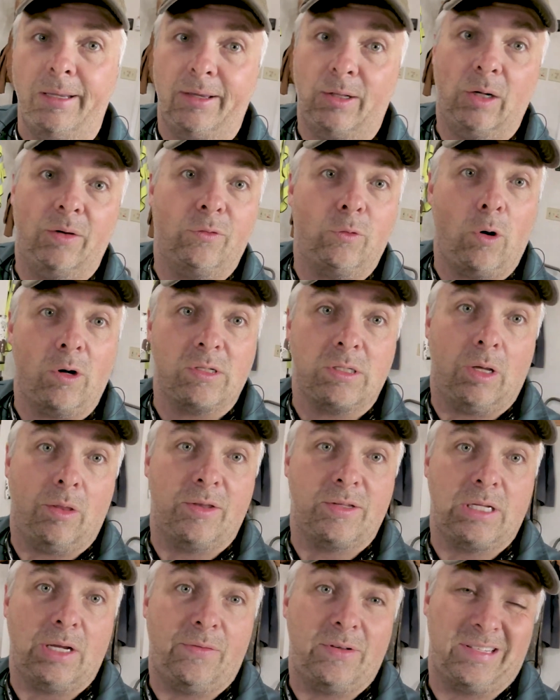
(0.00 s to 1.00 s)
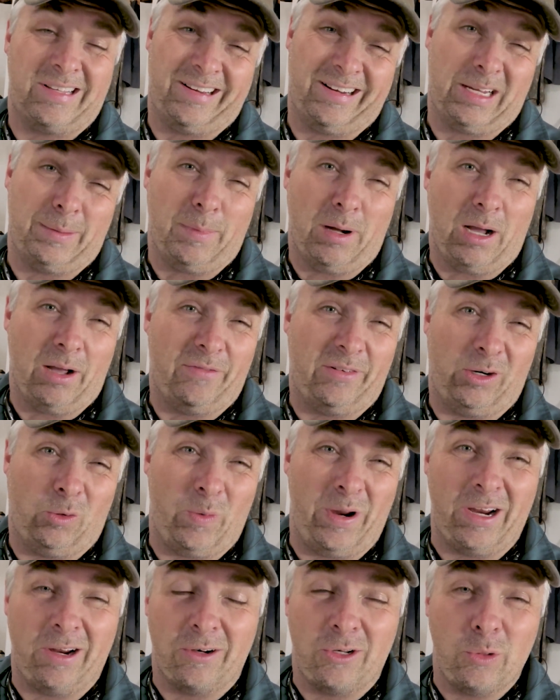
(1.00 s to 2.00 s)
know, of course, all this stuff is going to come off in a
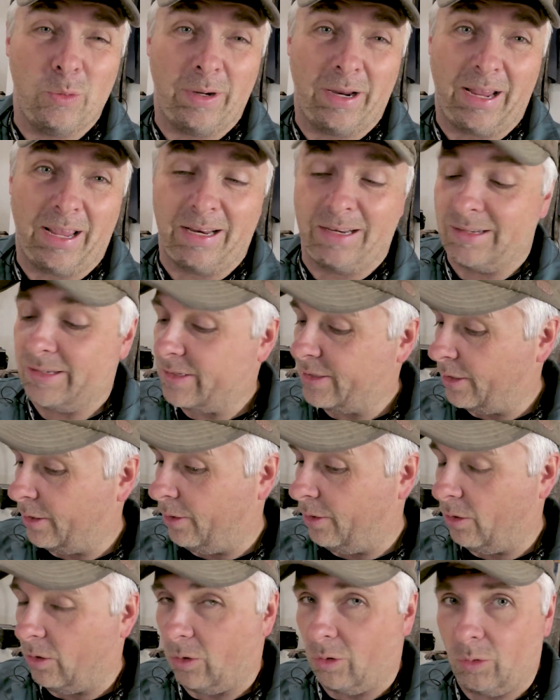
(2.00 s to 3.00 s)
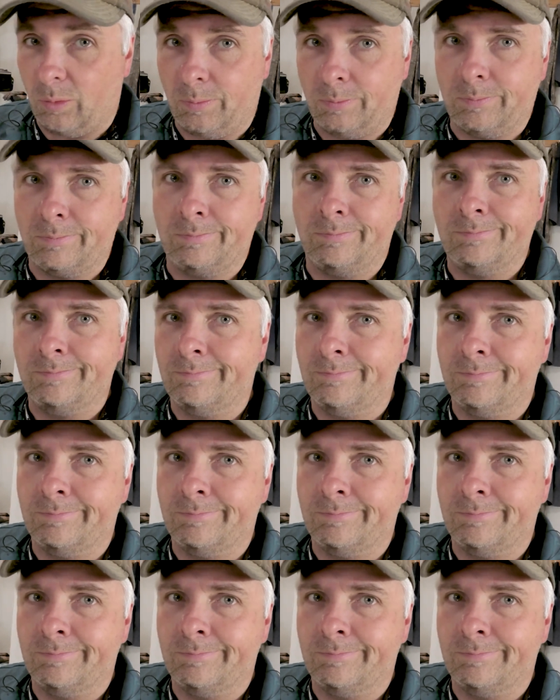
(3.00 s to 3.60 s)
week or two again, so I'm